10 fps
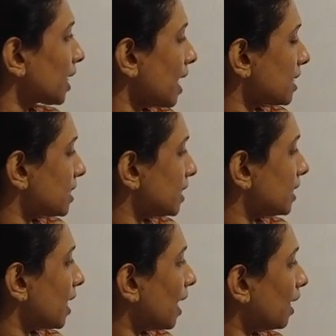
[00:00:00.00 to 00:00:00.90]
cash
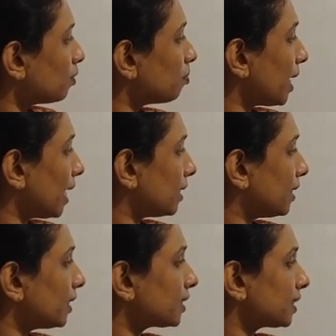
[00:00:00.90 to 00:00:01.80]
in hand, bad
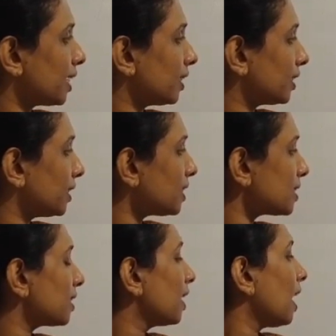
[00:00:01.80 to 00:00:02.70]
debts,
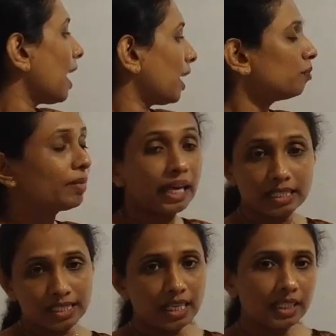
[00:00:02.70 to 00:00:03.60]
salaries and
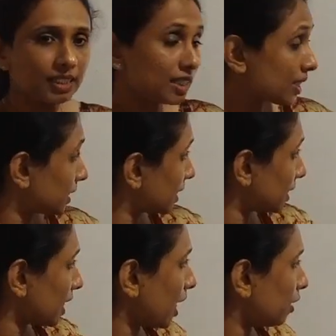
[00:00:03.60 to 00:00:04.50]
bank charges in
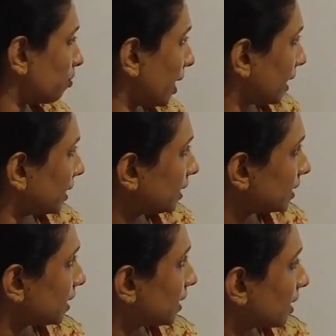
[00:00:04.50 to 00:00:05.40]
the trial
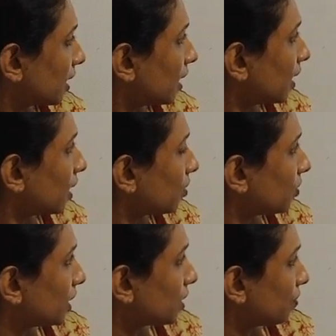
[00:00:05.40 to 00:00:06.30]
balance
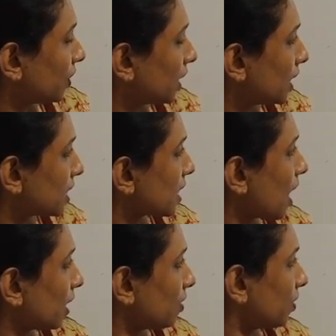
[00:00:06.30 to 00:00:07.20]
with the figures
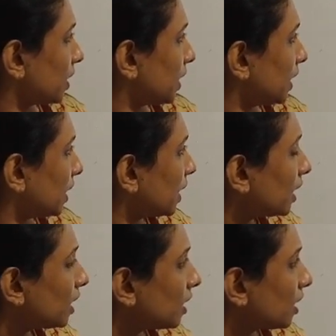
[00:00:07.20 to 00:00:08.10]
are given
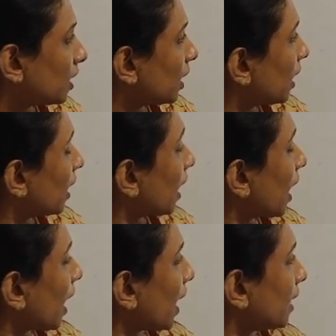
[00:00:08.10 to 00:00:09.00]
here.
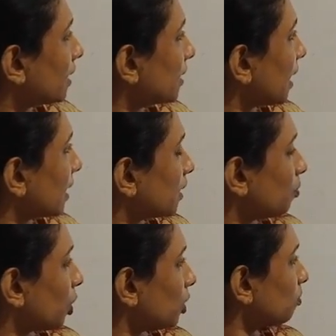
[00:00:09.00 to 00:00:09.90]
And at
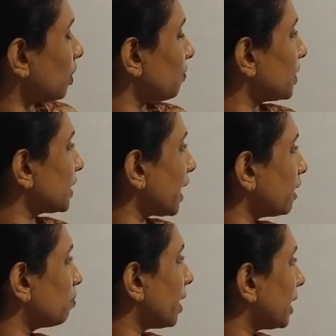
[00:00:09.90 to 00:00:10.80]
the bottom of the trial